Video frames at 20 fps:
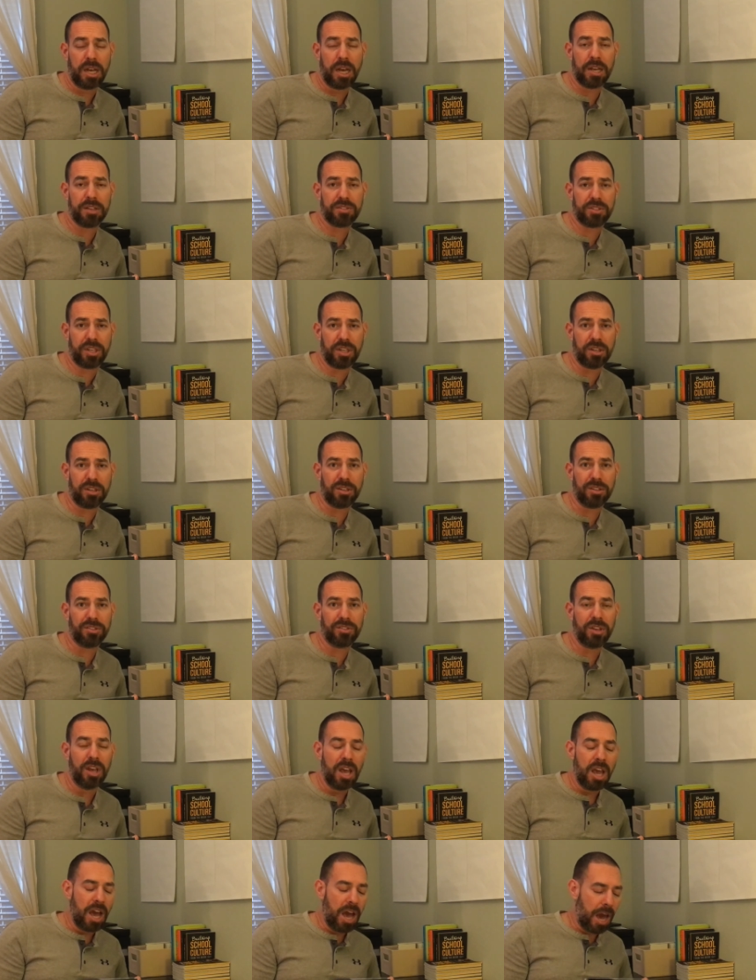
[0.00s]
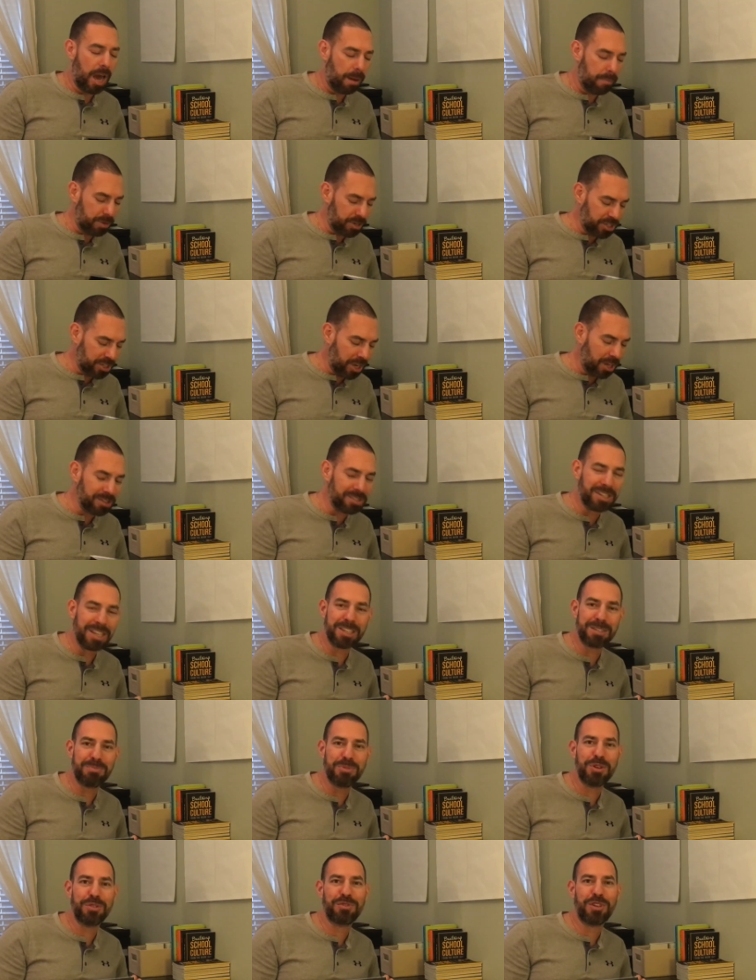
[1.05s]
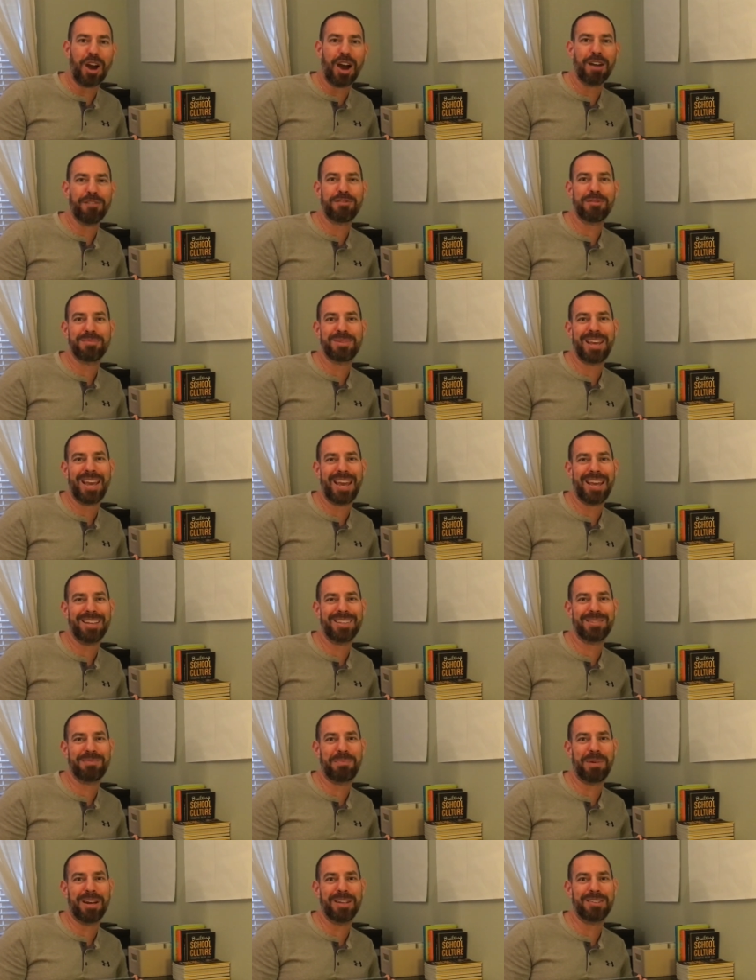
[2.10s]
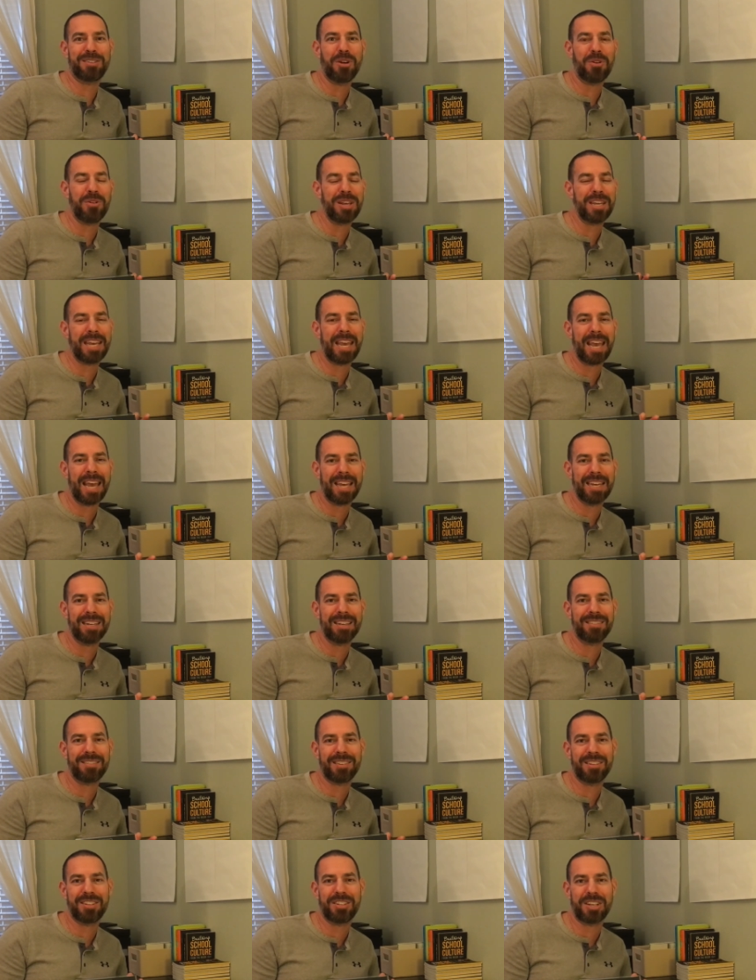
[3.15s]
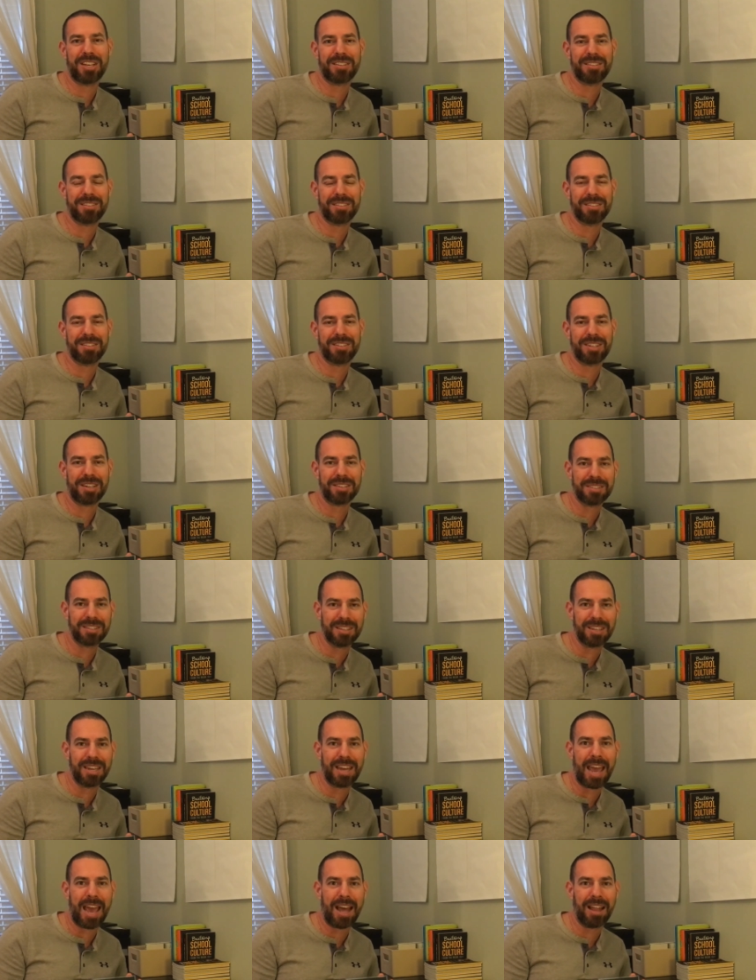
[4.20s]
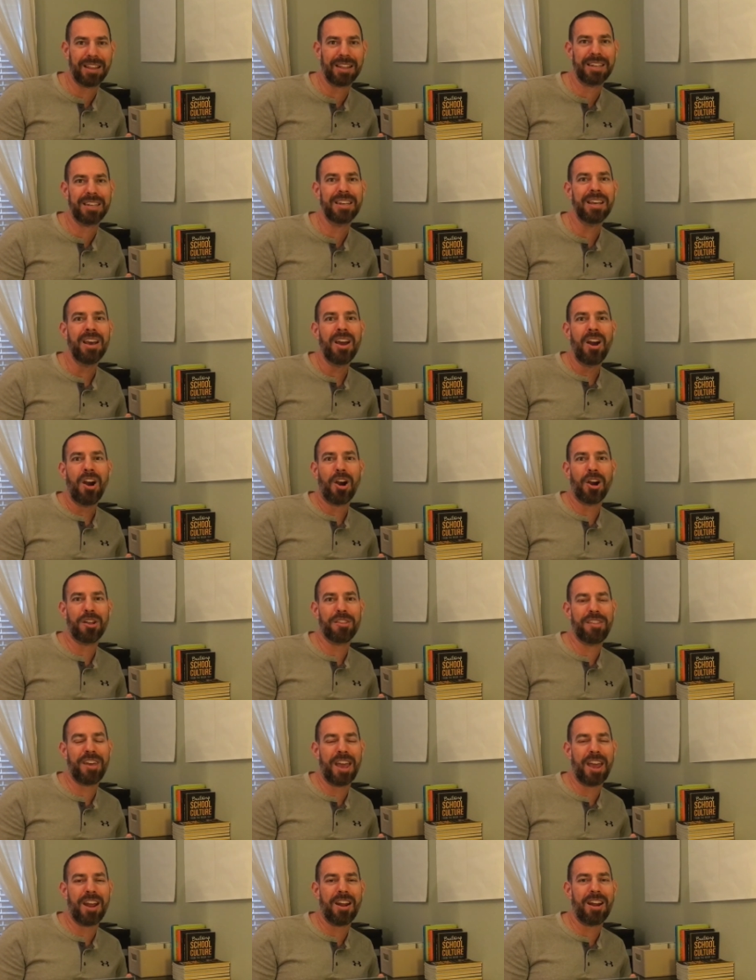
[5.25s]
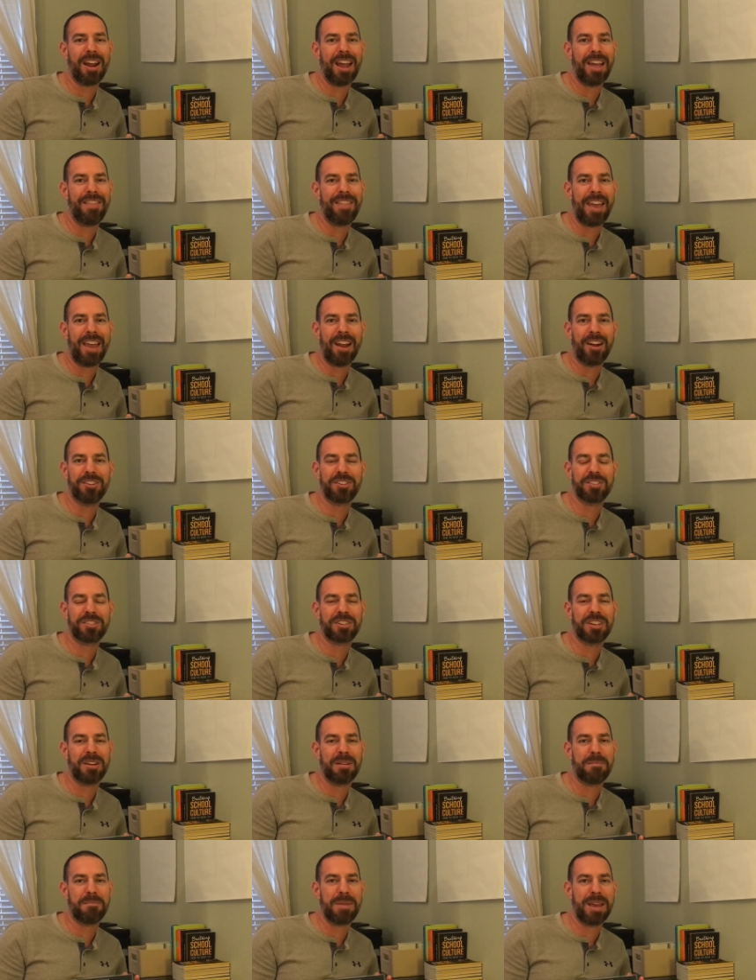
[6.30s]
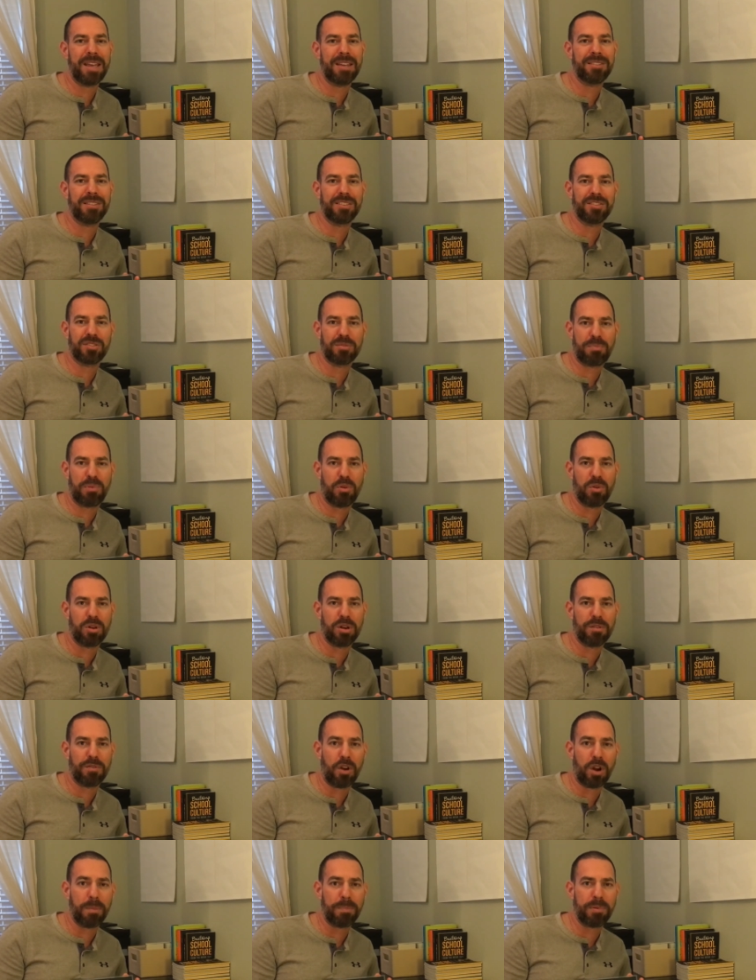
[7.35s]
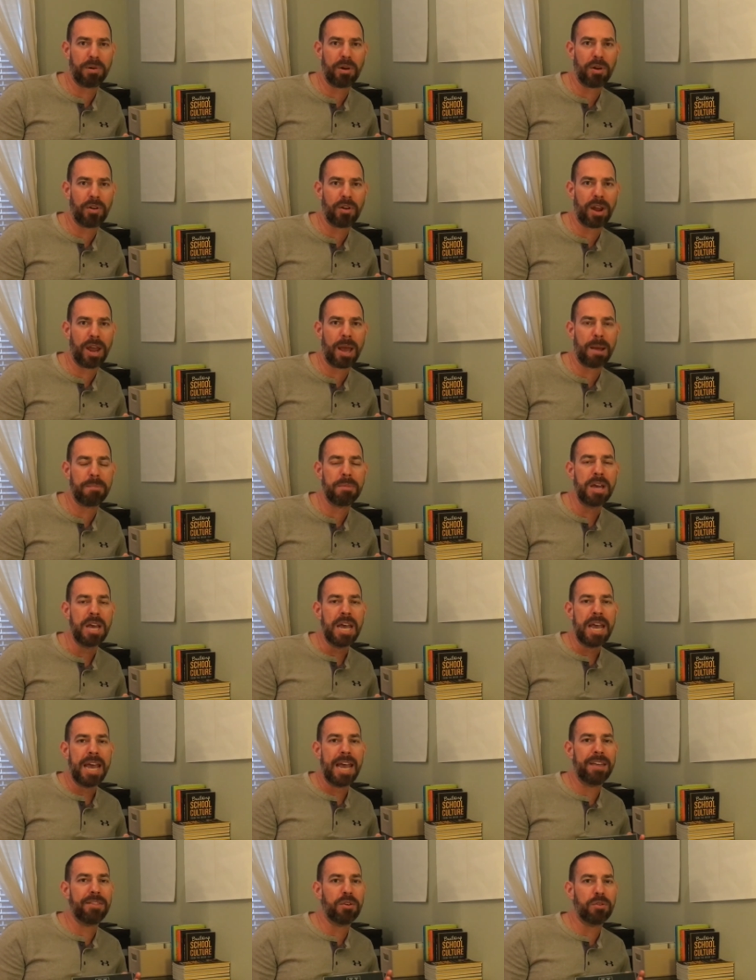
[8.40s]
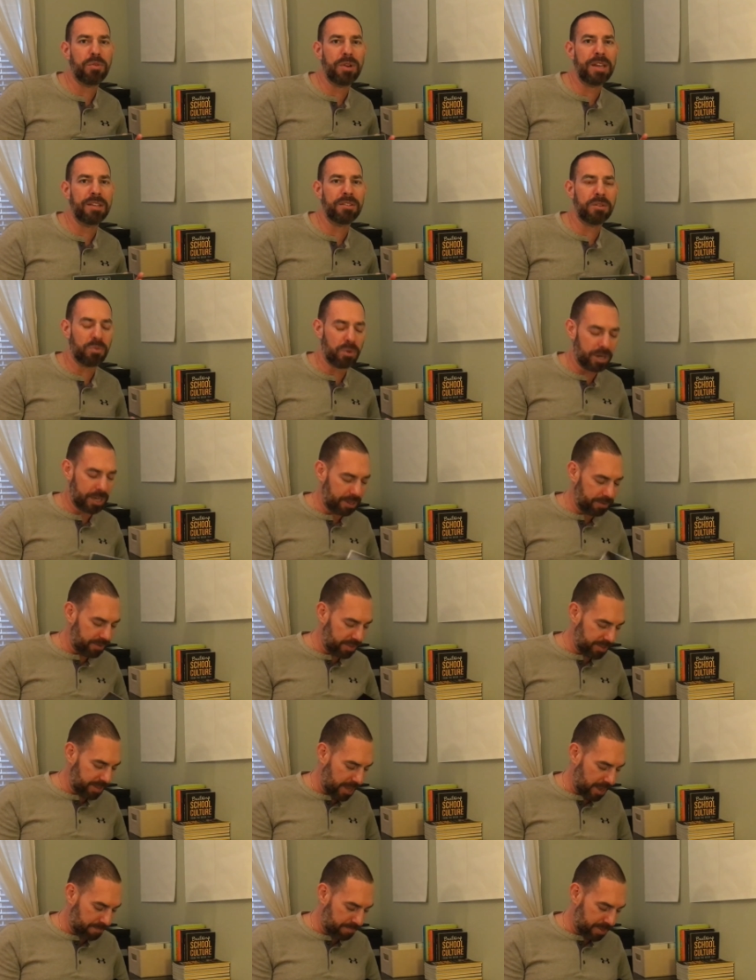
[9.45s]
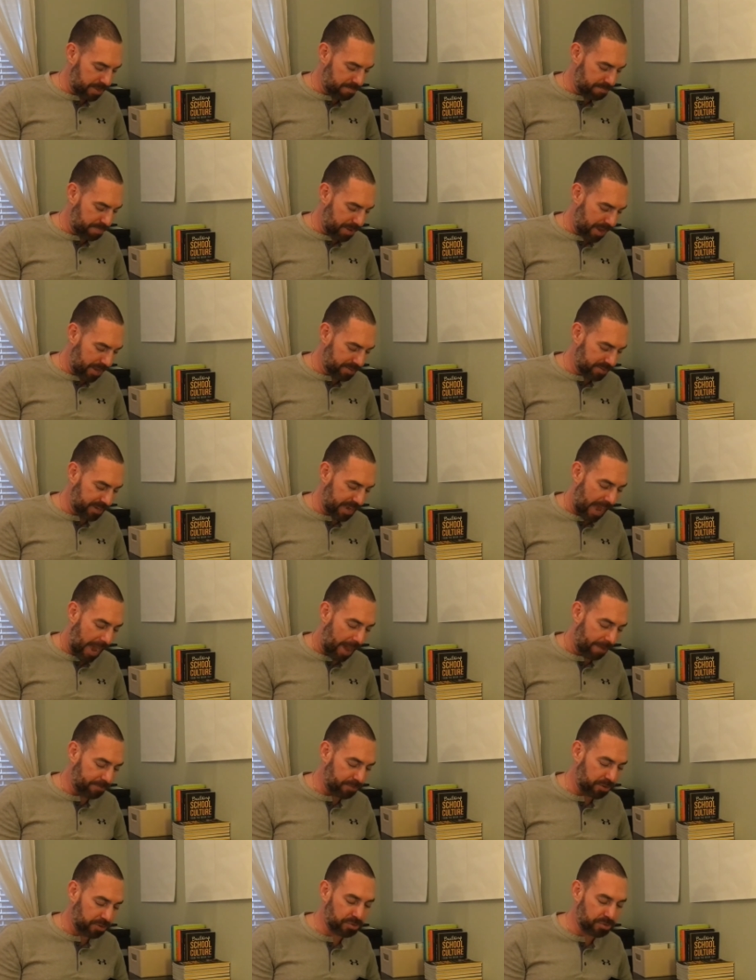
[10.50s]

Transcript: uh, skills. Uh, Michelle since moved on from CASE, but Tony Candace and Jess- Jesselyn Allen are there, and they are just an amazing supporter of our program program. And the reason we're giving them the Best After